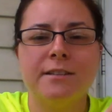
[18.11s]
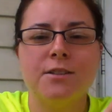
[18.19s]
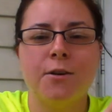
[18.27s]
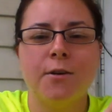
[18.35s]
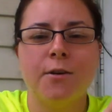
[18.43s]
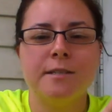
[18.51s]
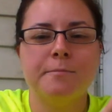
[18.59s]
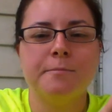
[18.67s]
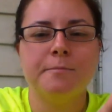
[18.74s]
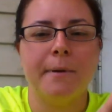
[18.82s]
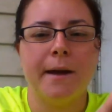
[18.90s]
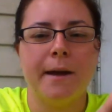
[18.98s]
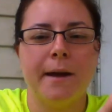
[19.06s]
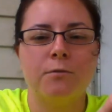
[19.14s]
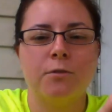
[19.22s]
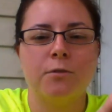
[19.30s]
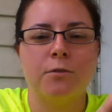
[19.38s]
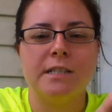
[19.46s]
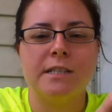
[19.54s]
so I just bought a bag of
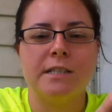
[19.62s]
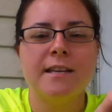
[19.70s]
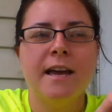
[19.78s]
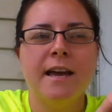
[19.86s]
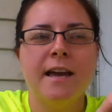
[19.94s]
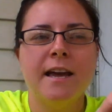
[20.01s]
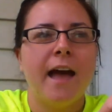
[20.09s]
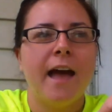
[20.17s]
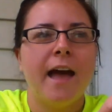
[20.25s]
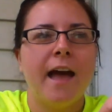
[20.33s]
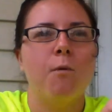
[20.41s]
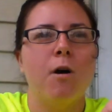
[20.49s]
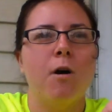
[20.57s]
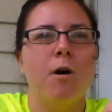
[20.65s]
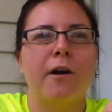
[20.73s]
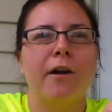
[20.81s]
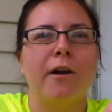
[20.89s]
oranges at Walmart.